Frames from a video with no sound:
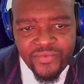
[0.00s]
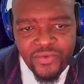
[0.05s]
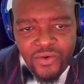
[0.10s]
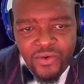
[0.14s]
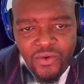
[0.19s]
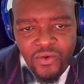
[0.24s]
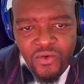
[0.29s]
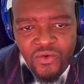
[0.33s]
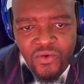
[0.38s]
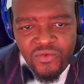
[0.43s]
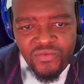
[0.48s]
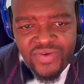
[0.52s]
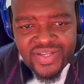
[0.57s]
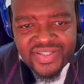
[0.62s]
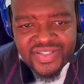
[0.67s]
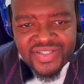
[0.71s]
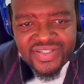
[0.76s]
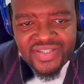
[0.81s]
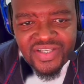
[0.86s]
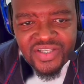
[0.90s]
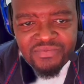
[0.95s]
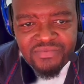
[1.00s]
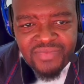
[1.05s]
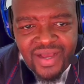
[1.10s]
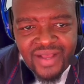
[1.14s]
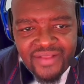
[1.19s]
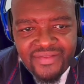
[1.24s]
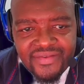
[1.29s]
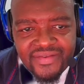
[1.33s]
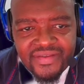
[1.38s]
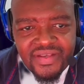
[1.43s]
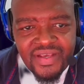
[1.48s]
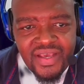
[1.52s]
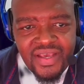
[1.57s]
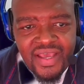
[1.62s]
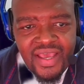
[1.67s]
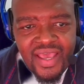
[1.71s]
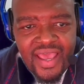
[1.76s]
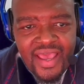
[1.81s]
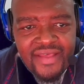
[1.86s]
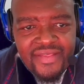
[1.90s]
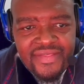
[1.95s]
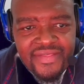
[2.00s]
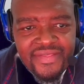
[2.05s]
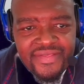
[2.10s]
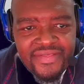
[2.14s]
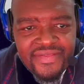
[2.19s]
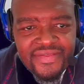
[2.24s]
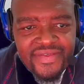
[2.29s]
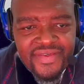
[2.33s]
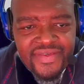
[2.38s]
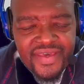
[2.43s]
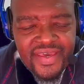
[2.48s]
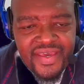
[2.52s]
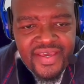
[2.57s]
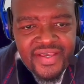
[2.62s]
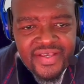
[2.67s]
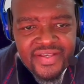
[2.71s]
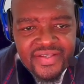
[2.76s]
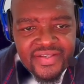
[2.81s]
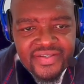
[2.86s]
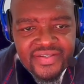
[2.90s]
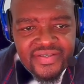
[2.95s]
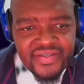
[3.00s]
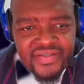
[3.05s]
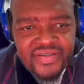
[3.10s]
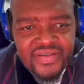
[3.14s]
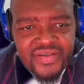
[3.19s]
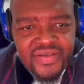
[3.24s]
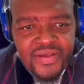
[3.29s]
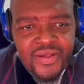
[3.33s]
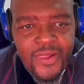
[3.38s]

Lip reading: for over 6 months, and this